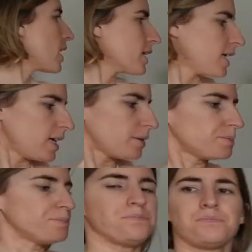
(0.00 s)
jacket.
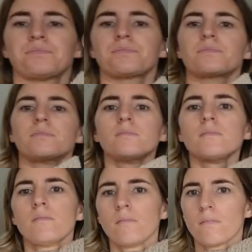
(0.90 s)

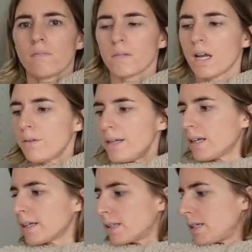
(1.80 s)
I really
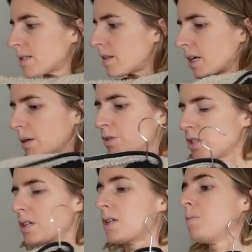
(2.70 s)
like this. I think I'm
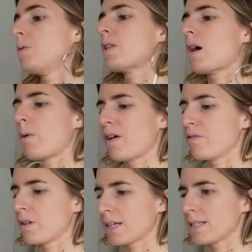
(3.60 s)
just going to put that away
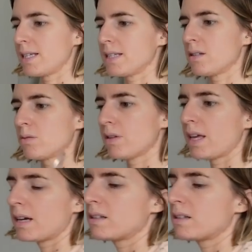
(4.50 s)
for like a seasonal thing.